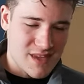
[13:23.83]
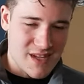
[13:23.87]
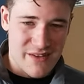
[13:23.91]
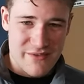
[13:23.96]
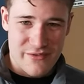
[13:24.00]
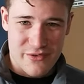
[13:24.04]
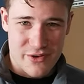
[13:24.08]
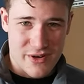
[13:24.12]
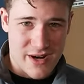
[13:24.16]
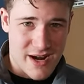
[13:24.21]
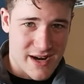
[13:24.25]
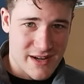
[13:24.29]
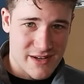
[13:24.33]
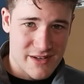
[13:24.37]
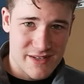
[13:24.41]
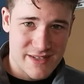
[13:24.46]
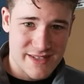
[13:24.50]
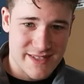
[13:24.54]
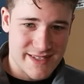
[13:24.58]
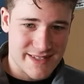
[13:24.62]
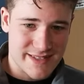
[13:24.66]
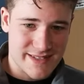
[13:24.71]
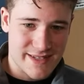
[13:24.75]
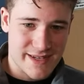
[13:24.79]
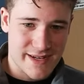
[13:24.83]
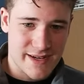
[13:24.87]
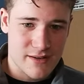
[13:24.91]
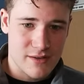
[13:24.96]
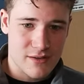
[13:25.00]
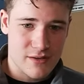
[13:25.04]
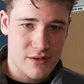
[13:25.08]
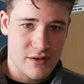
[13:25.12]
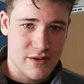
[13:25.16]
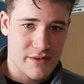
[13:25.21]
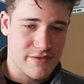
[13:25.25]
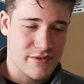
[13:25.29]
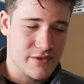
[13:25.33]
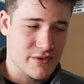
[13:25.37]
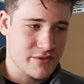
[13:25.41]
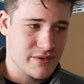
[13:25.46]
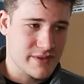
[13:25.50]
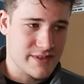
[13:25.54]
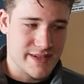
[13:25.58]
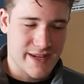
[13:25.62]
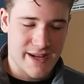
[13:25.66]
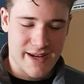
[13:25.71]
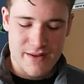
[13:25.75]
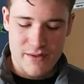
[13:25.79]
if you're not a good detailer, if
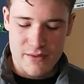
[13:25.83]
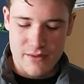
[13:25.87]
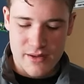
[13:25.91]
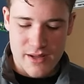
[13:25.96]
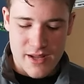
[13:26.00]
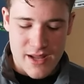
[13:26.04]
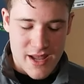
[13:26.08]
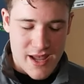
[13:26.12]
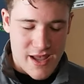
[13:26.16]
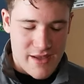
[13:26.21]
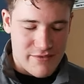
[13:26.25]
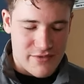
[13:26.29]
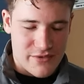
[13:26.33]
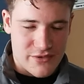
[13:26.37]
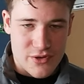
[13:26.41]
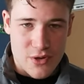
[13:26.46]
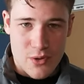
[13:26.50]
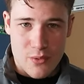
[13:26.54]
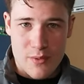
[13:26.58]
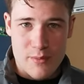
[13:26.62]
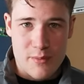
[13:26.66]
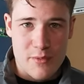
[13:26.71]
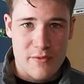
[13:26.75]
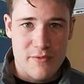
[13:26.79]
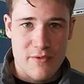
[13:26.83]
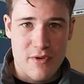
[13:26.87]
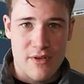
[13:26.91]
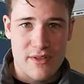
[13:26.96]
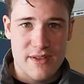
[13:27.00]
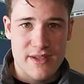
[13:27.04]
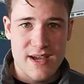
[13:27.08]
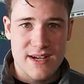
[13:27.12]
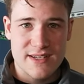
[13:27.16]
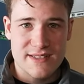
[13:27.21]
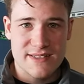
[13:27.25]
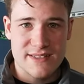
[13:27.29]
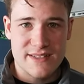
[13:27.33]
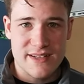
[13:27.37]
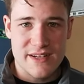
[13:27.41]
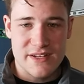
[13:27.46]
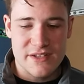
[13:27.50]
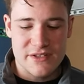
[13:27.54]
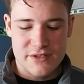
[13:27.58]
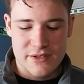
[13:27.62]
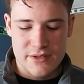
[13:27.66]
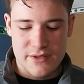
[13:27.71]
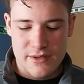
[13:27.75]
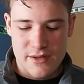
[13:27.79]
you don't remove all the
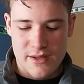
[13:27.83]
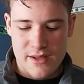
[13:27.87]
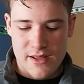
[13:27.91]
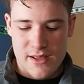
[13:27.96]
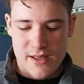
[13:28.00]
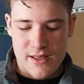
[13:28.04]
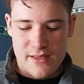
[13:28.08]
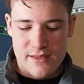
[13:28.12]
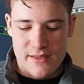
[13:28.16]
oxidation,